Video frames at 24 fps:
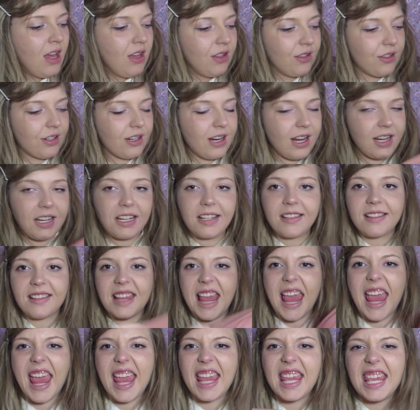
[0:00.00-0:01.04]
they're kind of
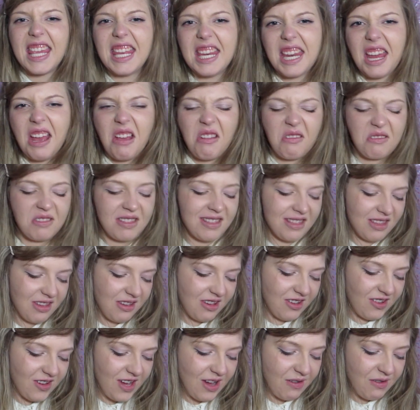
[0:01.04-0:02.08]
saggy now, so
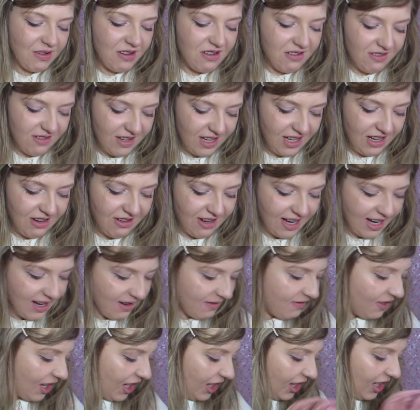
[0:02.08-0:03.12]
I wouldn't really
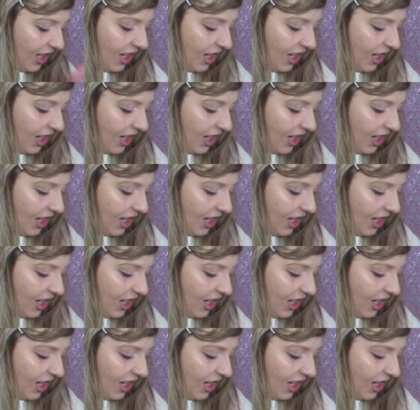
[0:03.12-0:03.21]
recommend